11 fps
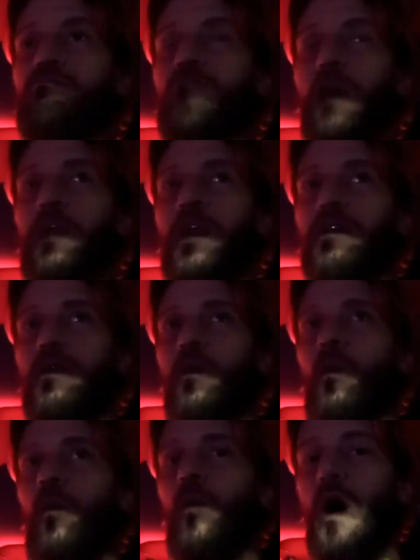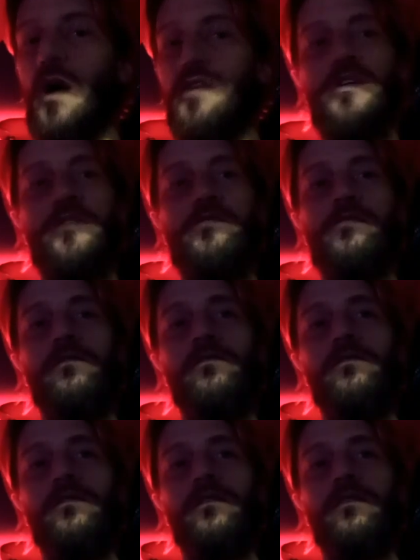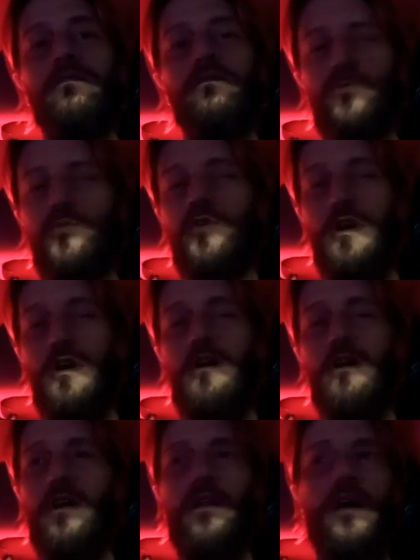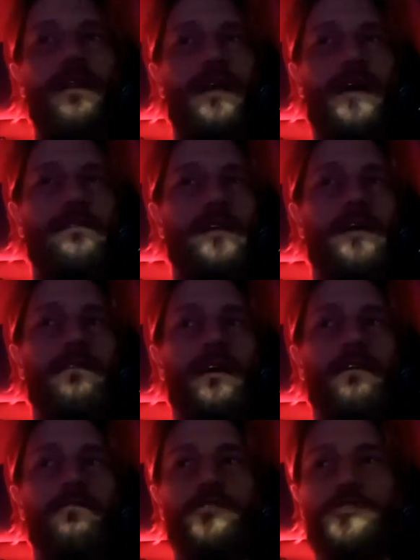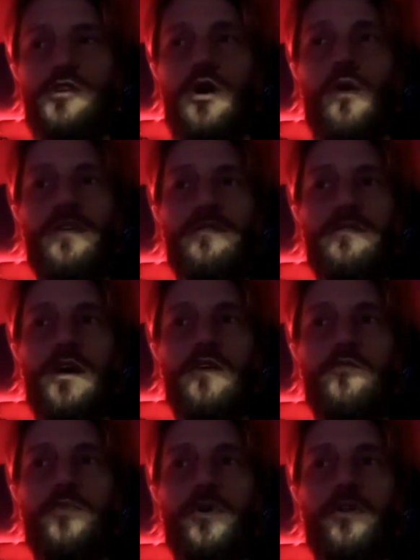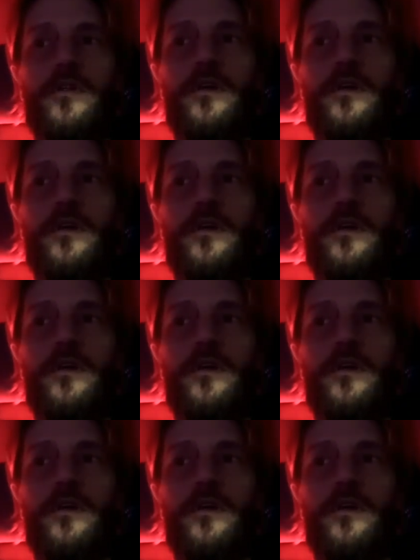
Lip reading: I mean, I didn't watch it for her. I like the show itself, but